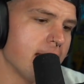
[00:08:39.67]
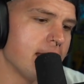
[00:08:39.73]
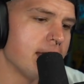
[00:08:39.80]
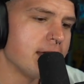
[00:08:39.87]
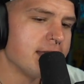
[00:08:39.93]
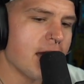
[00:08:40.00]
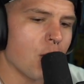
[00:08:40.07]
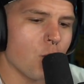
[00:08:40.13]

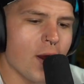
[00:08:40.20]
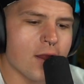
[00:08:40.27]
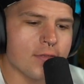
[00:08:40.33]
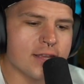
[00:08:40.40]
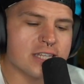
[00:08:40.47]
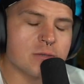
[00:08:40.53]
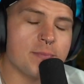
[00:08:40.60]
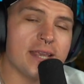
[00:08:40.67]
Now, where
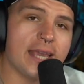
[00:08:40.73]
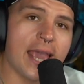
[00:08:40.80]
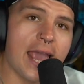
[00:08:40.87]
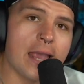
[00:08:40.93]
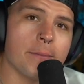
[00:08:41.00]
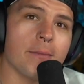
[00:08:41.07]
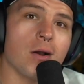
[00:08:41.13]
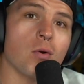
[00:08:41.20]
this
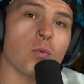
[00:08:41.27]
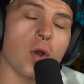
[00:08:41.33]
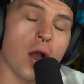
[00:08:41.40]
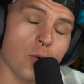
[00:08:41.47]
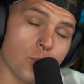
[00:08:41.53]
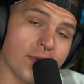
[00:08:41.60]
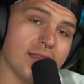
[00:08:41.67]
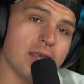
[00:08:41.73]
became a
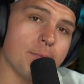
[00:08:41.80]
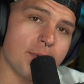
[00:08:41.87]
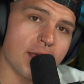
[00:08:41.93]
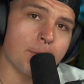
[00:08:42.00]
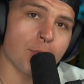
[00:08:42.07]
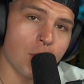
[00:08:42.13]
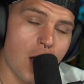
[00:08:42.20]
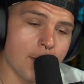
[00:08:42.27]
really big
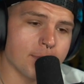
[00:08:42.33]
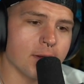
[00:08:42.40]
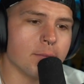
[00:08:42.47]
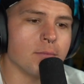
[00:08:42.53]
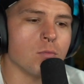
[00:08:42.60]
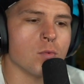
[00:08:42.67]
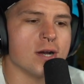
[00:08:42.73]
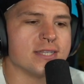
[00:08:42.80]
problem
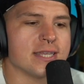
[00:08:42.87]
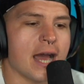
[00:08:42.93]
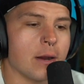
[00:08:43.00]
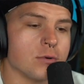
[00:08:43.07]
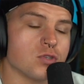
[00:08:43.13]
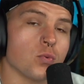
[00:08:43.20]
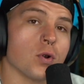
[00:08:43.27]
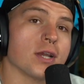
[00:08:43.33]
was I
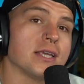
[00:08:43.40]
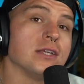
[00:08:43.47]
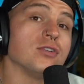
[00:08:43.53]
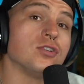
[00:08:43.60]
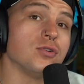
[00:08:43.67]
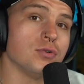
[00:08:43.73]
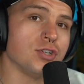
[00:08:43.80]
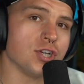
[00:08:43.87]
was working
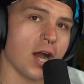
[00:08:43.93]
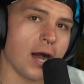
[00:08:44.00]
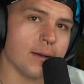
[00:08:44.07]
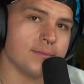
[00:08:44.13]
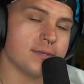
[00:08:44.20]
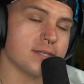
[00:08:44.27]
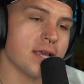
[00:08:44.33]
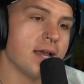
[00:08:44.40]
two
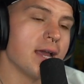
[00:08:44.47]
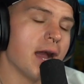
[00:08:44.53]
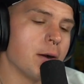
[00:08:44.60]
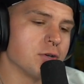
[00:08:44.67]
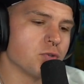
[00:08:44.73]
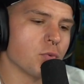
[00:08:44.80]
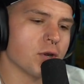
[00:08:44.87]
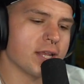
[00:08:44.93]
jobs. I
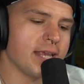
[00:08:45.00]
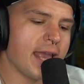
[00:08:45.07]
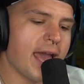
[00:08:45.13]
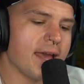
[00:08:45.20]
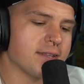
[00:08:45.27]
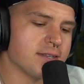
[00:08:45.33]
was working at,